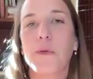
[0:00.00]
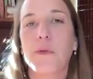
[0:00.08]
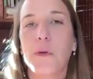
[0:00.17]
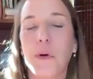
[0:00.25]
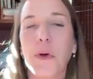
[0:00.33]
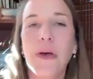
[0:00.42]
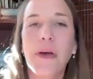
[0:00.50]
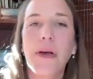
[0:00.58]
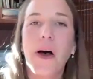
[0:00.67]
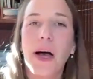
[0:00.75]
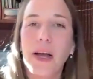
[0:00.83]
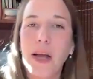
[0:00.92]
So
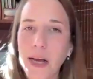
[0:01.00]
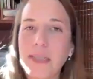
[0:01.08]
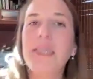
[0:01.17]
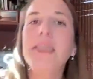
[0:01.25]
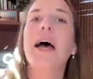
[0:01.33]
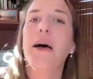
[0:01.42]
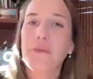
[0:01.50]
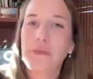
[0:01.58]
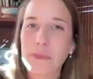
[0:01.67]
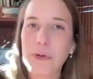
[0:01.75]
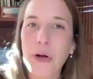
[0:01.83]
I did have some